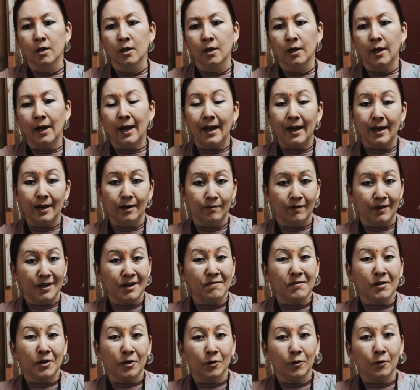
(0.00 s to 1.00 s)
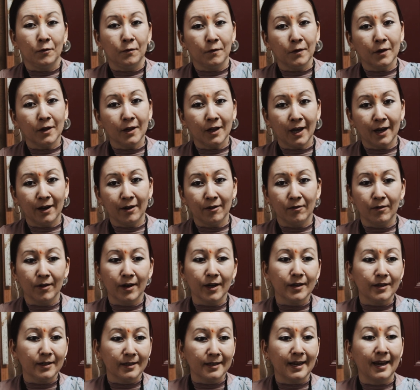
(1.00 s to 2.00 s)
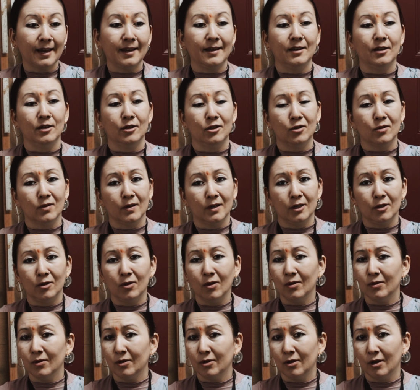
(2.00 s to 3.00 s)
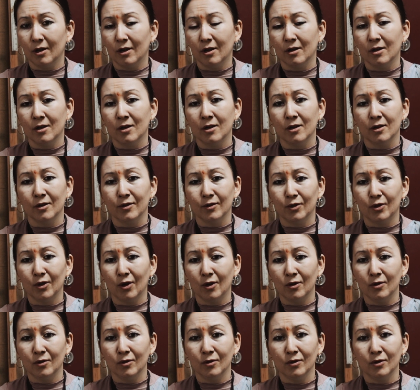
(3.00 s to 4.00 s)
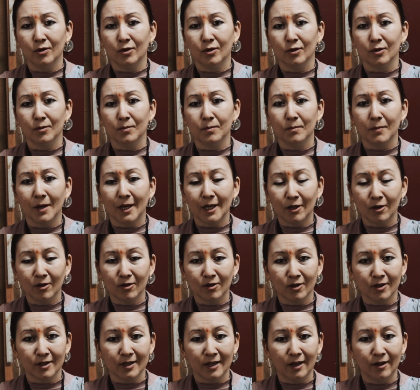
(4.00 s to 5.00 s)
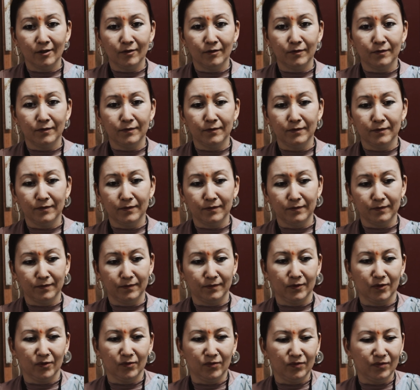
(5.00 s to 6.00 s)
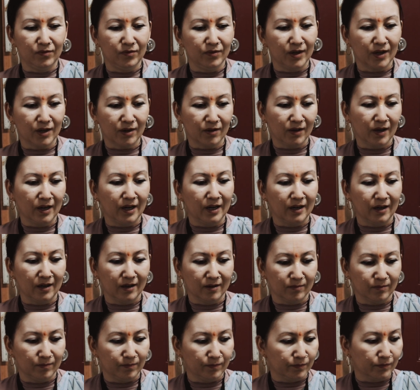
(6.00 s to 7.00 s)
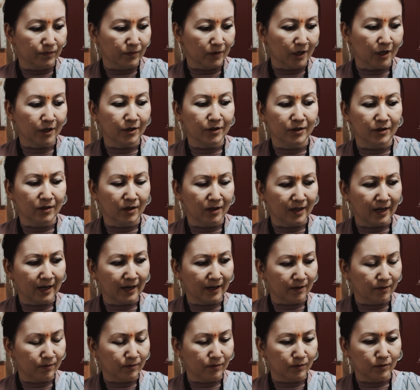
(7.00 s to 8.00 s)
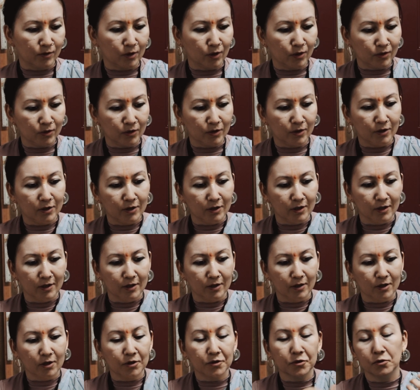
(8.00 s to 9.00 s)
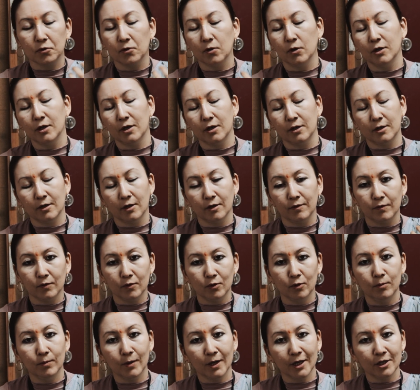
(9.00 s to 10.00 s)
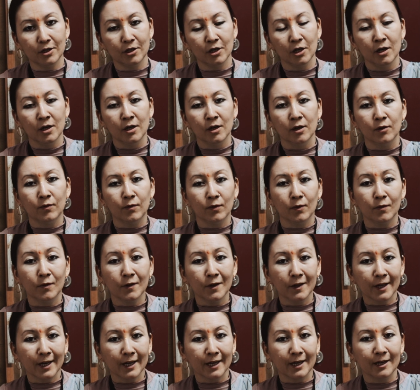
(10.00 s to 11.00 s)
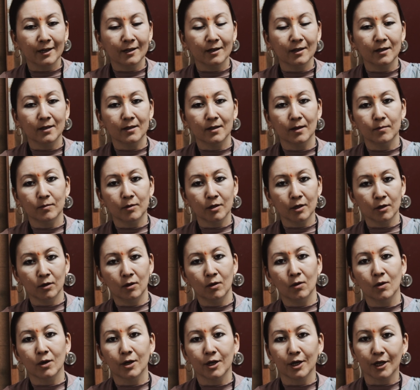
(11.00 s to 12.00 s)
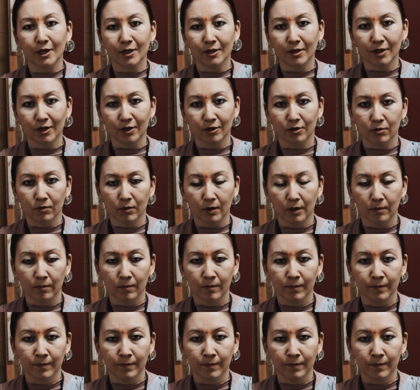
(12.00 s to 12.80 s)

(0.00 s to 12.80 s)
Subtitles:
And whenever you feel hungry, take khichdi. Don't make yourself very don't control yourself too much. If you feel like eating something, go and eat khichdi.